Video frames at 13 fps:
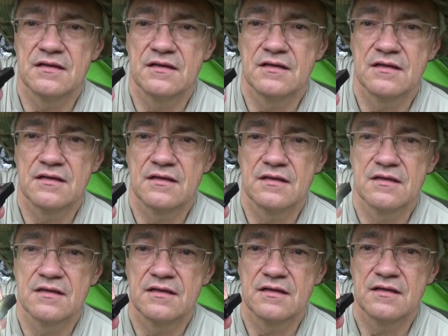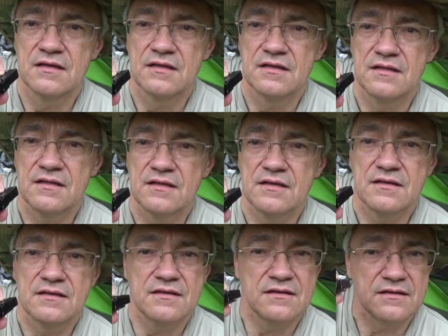(no one is talking)